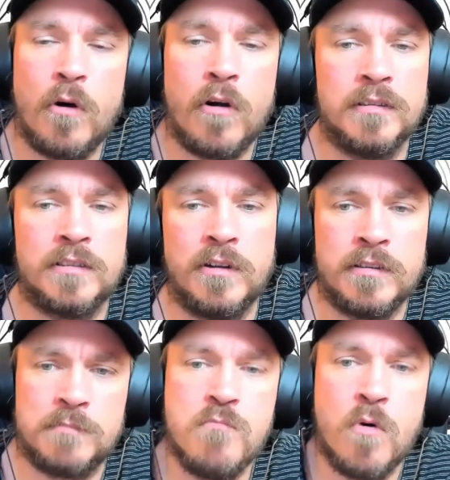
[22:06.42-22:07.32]
So
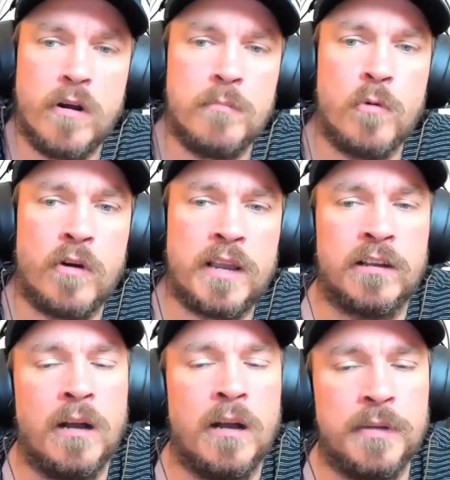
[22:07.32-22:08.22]
there's more and more kind
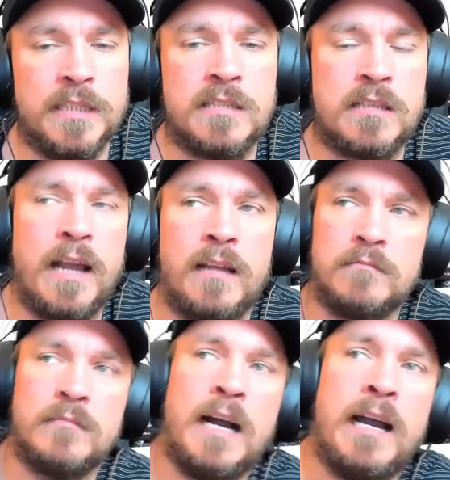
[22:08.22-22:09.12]
of companies that
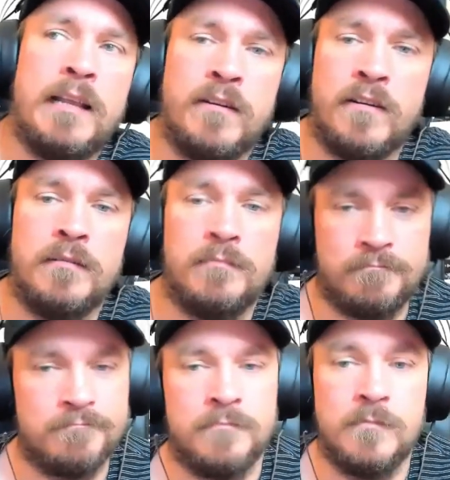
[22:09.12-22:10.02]
either
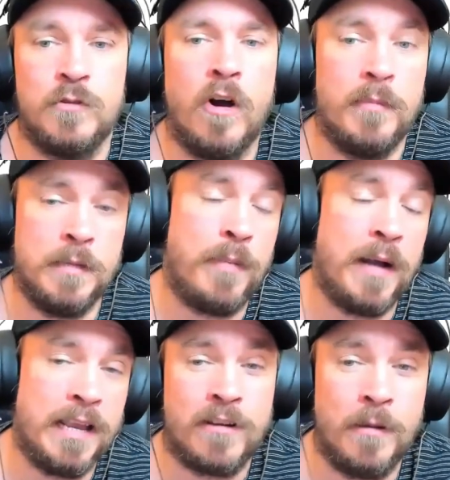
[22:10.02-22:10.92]
normally
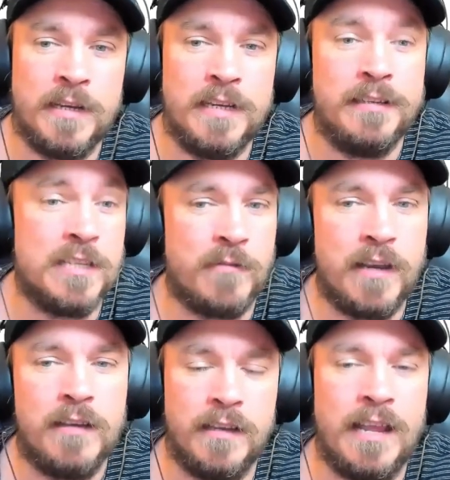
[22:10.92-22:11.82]
buy a company in
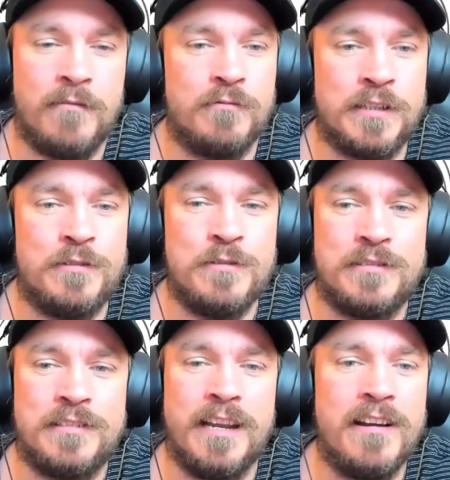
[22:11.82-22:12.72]
Israel and have to
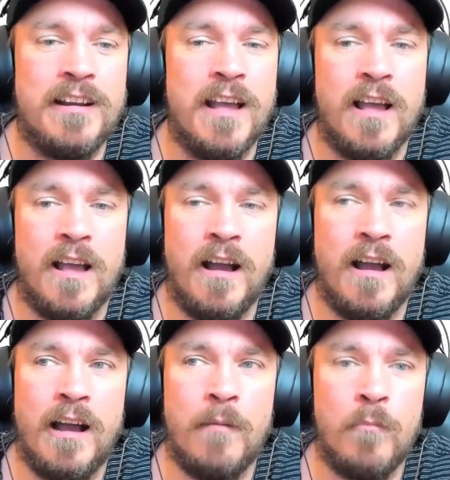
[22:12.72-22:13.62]
recruit there,
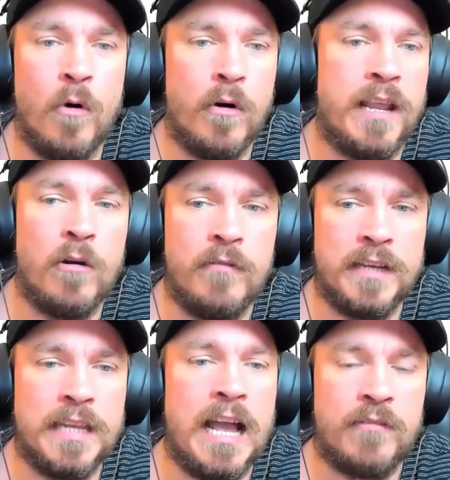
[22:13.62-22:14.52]
or they
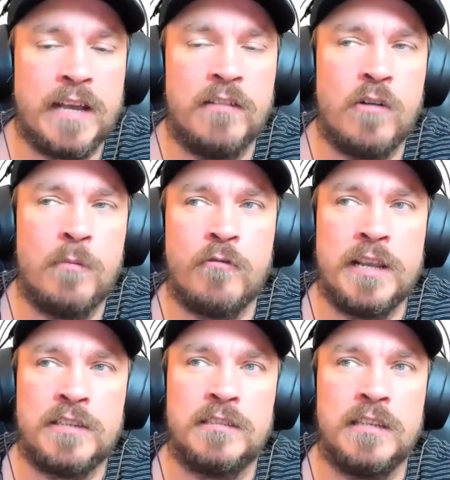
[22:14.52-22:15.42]
already have kind of
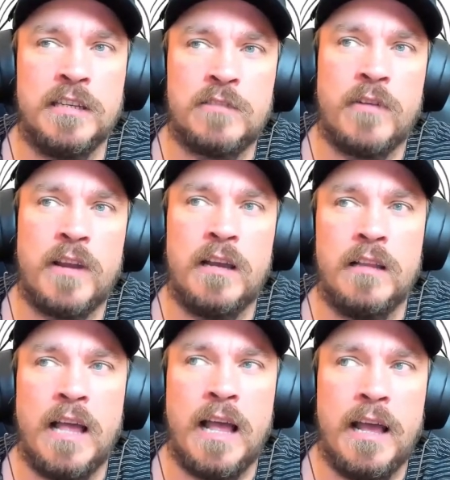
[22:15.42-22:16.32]
operations in
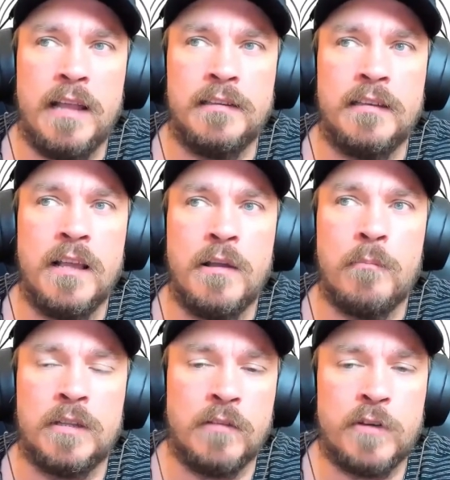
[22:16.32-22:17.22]
Israel, and
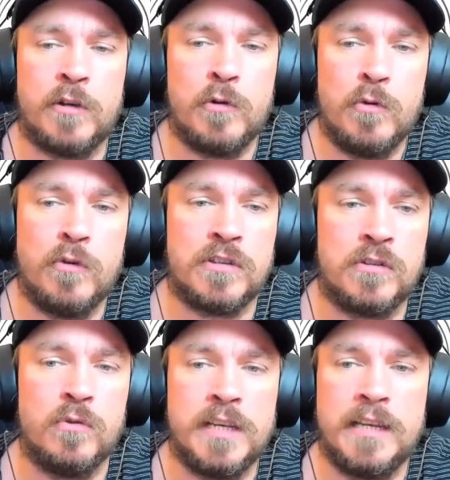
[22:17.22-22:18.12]
but the recruiters
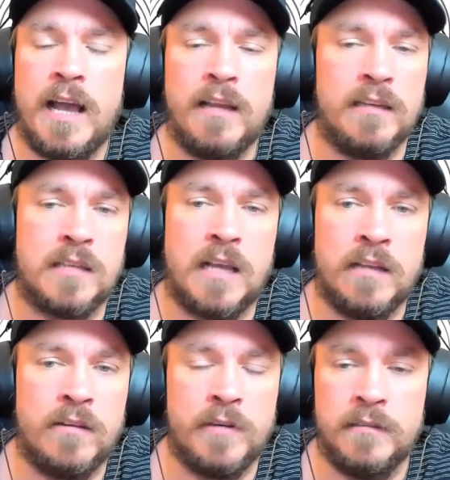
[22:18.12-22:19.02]
doing that is
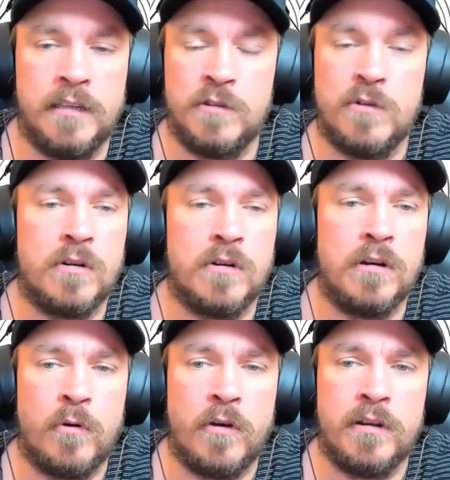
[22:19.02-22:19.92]
either in Europe
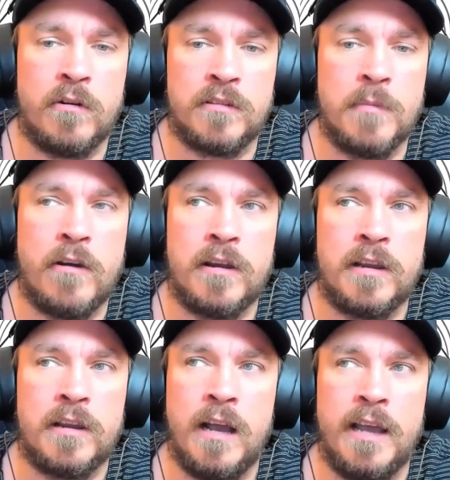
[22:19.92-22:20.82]
or in North
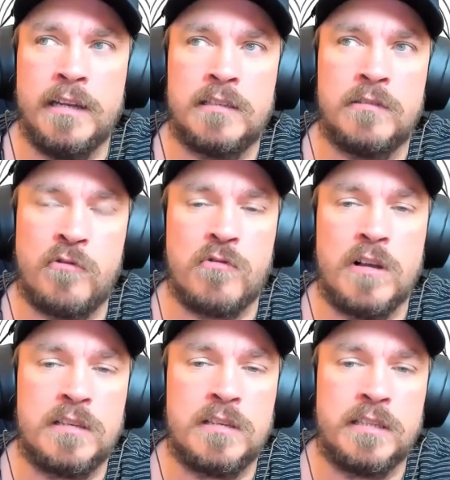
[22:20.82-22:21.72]
America, and it's for
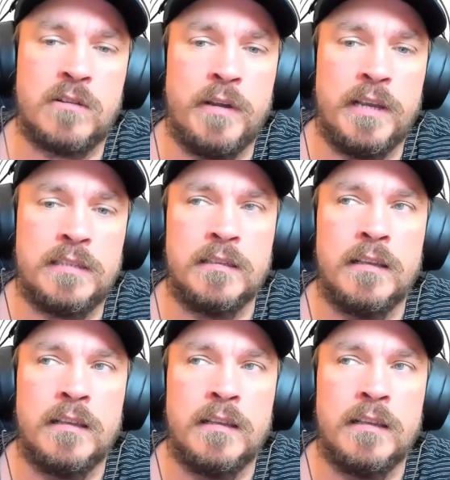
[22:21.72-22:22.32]
us it's always.